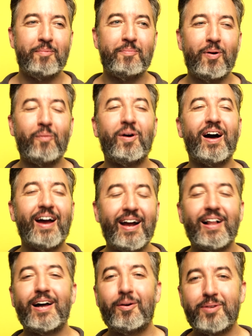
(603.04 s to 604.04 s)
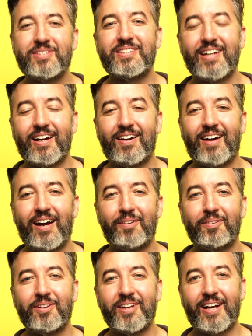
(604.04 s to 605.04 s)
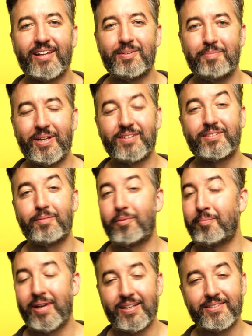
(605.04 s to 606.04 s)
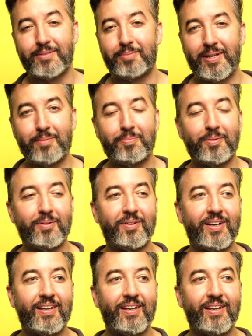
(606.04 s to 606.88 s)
But while I was there, I really got to meet some amazing people.